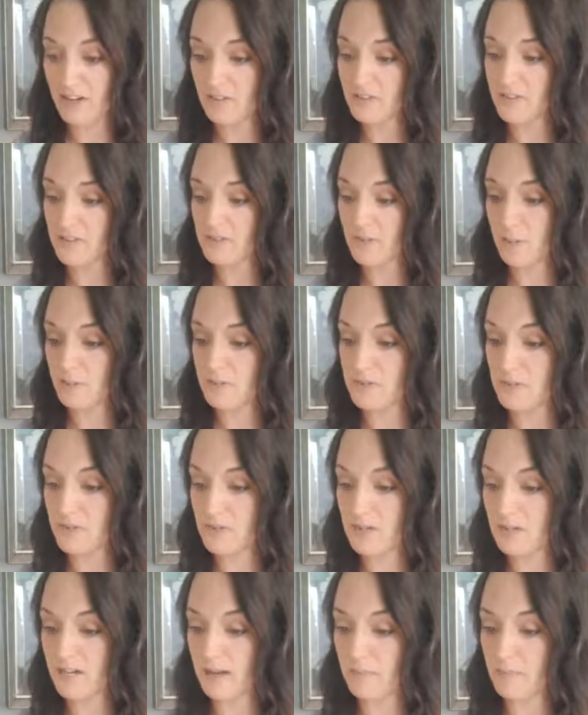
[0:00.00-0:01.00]

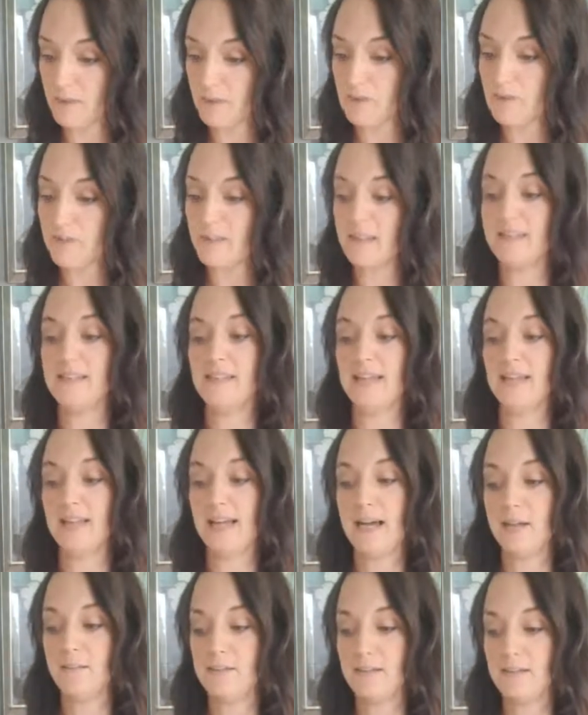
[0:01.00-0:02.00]
disruptor chemical that's in
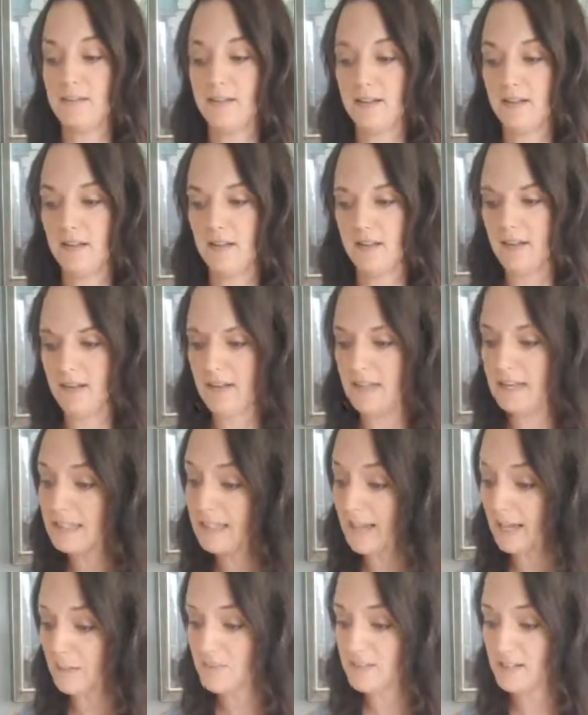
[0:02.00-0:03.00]
labs, that in
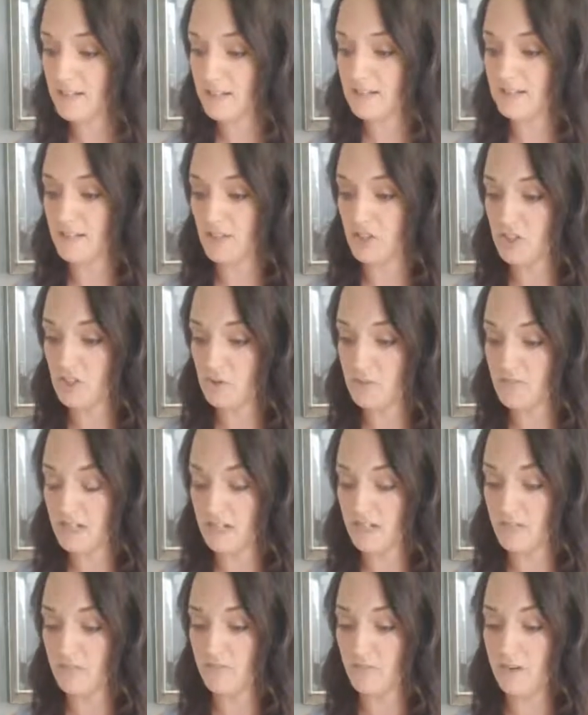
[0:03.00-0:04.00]
lab studies has shown to
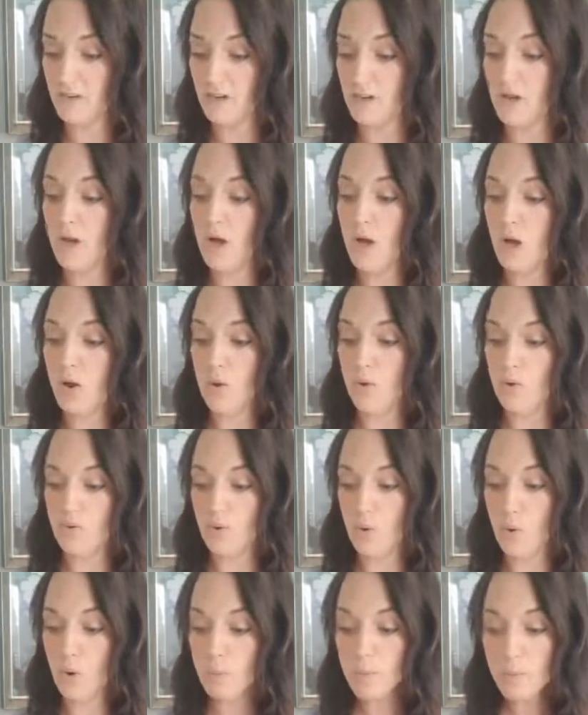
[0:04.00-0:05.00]
interfere with
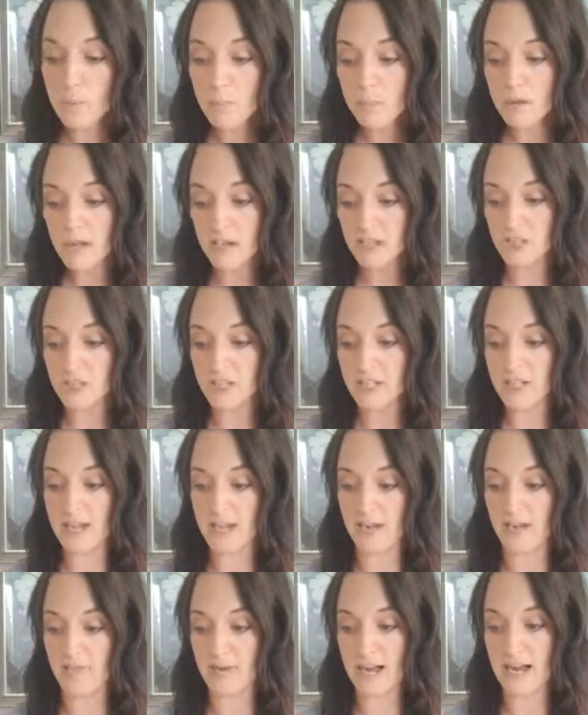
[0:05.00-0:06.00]
hormone production
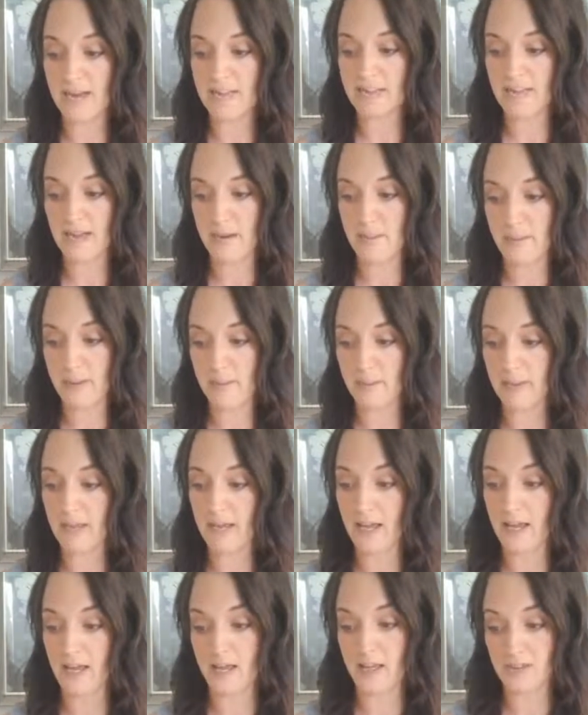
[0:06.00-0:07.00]
in rats and mimic
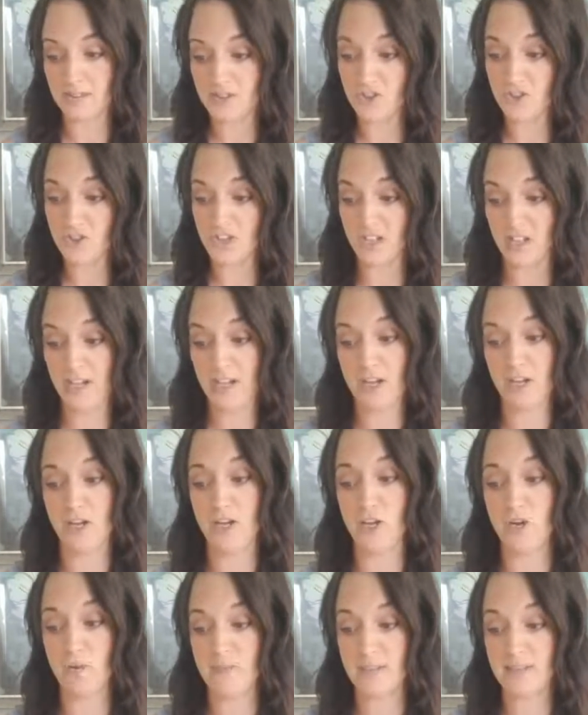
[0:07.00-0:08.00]
estrogen in
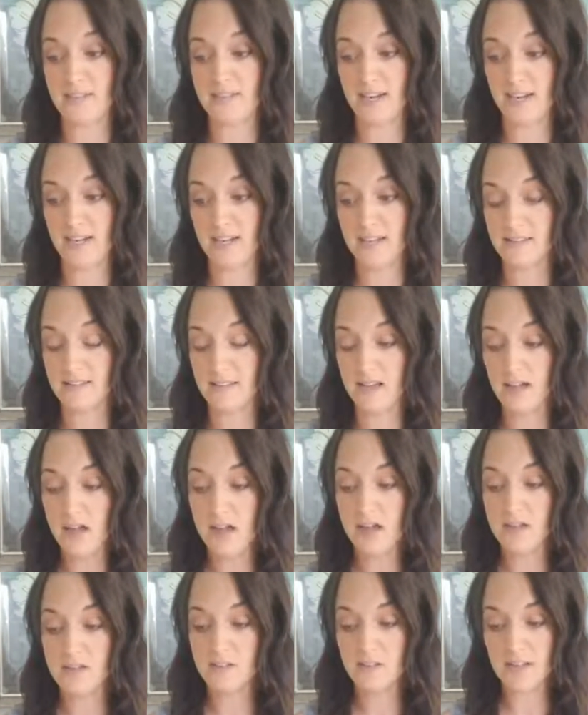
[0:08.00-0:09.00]
human studies.
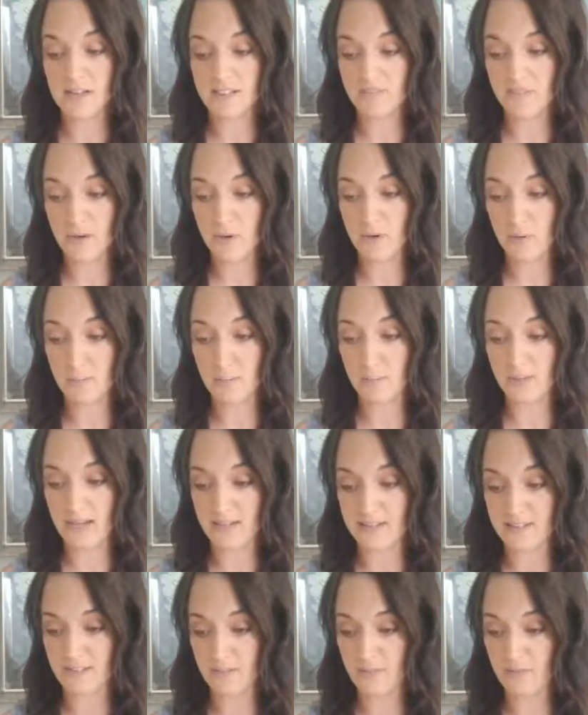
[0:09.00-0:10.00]
So that's found in
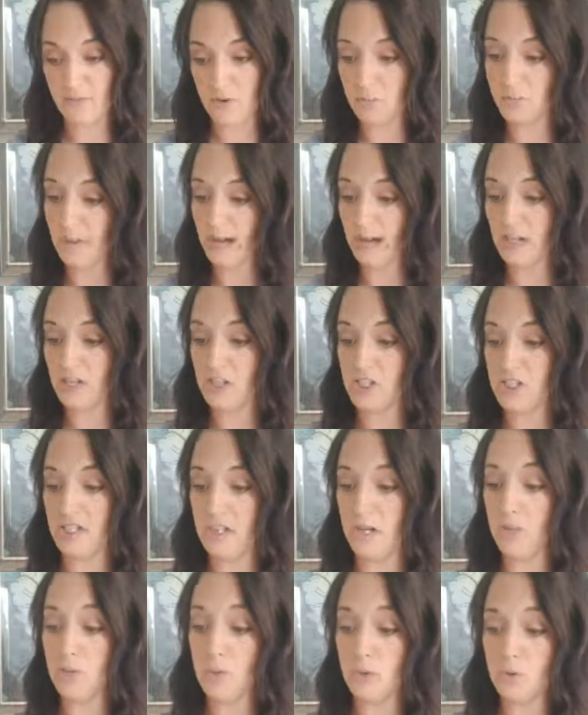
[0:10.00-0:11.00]
plastic food
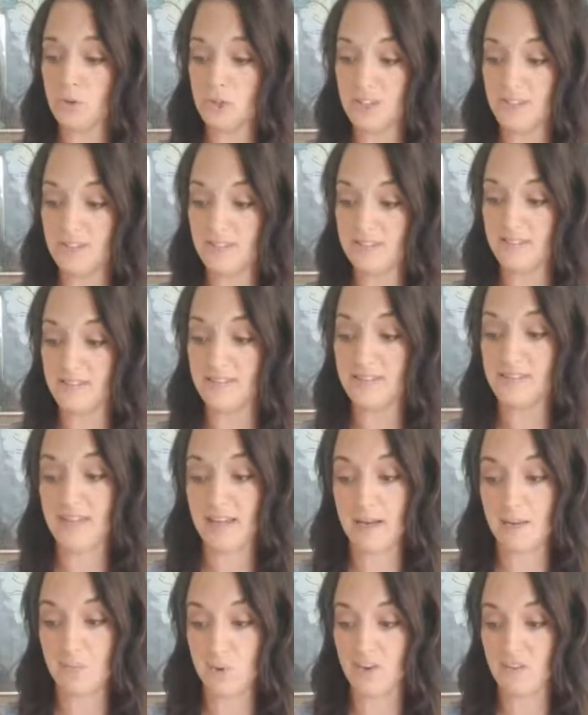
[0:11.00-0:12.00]
packaging, lotions,
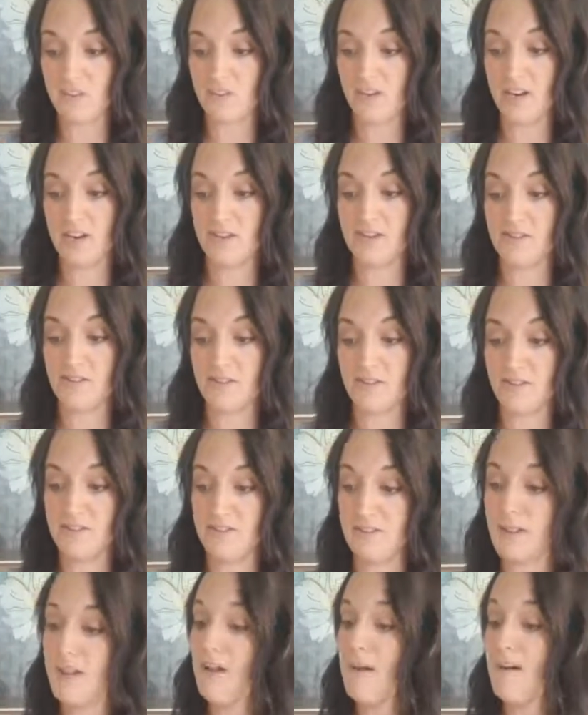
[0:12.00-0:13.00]
skin moisturizers,
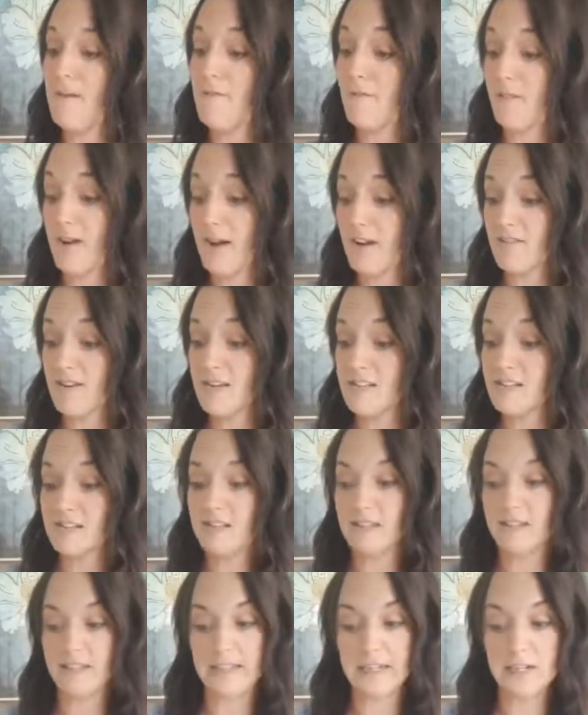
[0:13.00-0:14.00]
fragrance,
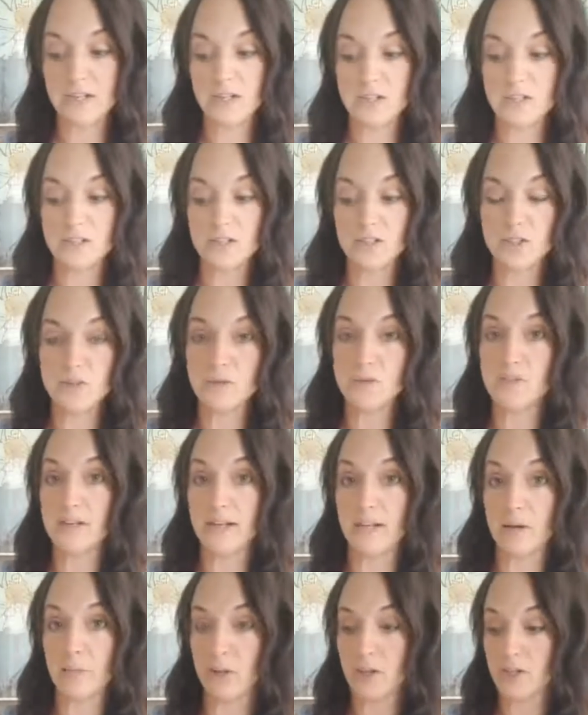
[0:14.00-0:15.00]
cleaners, glues, and
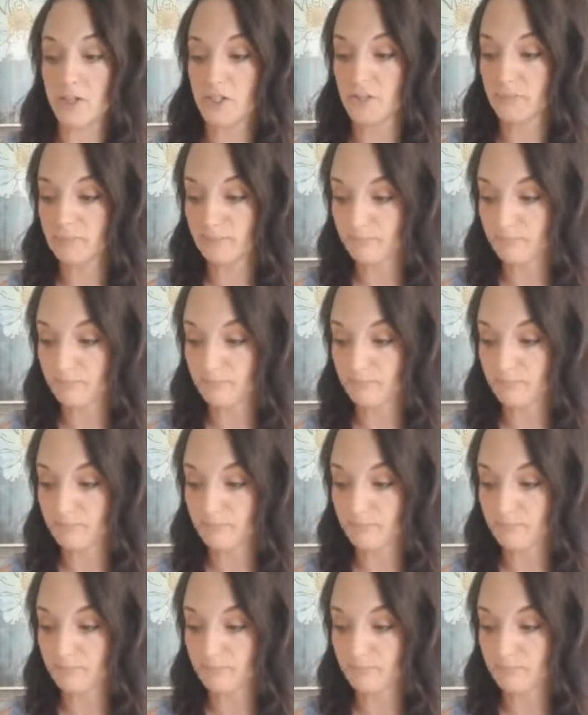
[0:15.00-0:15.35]
nail polish.